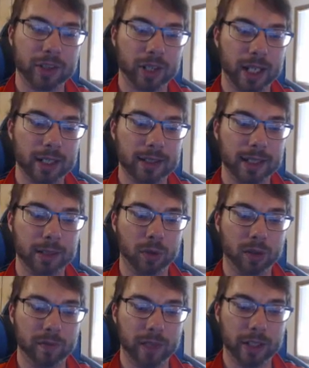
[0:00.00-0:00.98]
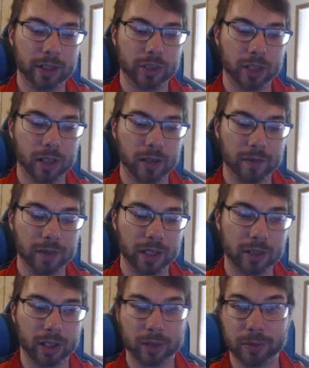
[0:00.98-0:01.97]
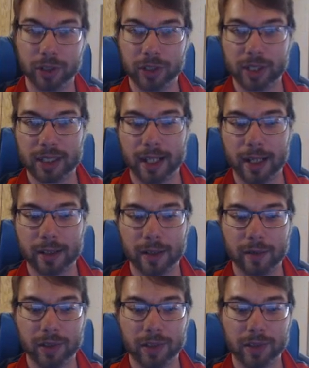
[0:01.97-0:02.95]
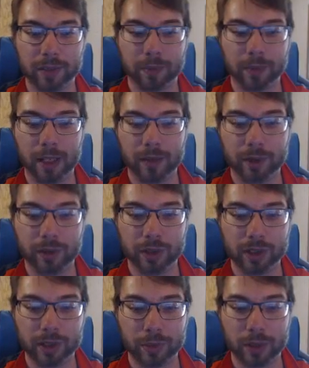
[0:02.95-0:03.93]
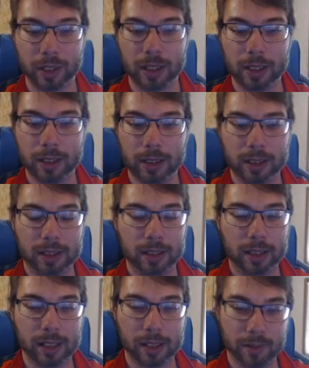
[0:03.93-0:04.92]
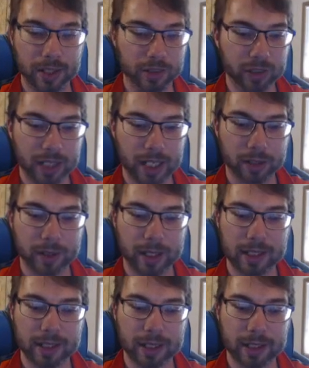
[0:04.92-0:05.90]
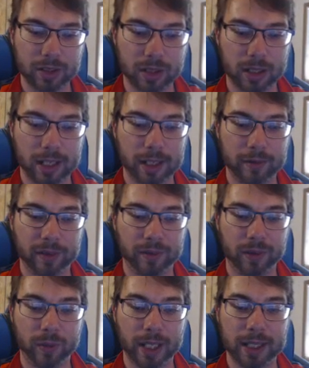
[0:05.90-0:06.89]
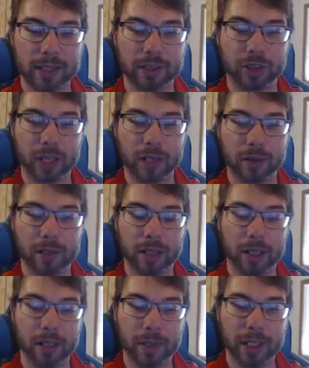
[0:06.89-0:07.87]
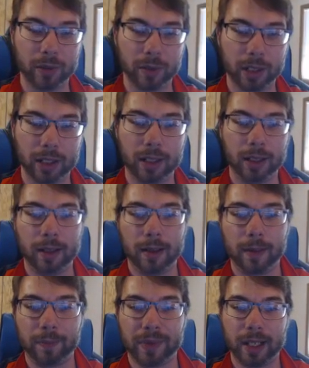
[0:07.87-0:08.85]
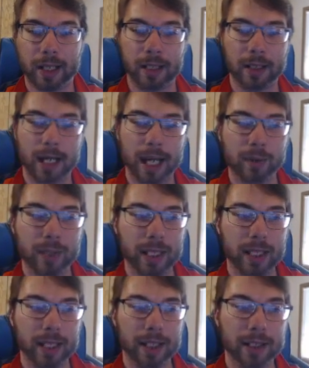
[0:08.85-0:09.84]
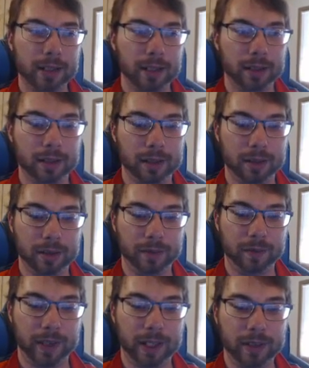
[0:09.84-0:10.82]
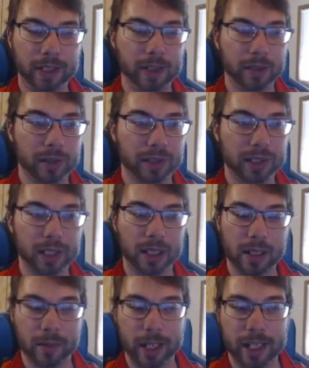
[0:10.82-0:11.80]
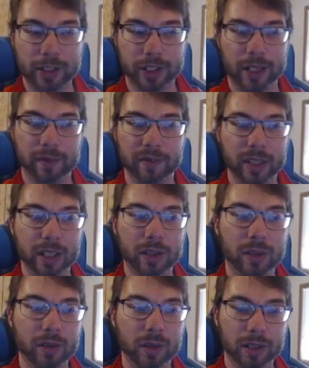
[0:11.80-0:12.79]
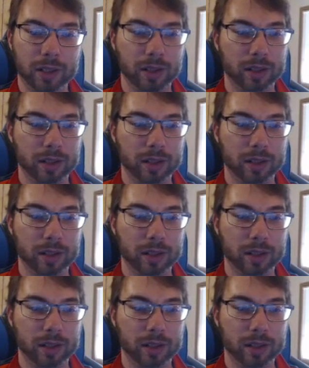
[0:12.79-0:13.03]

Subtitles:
trying to take more advantage of the Dark Magician side of the fusion support. It's just kind of crazy. Like, there's a lot of different ways to try and make it work. I really like Flare Neos. I actually have a video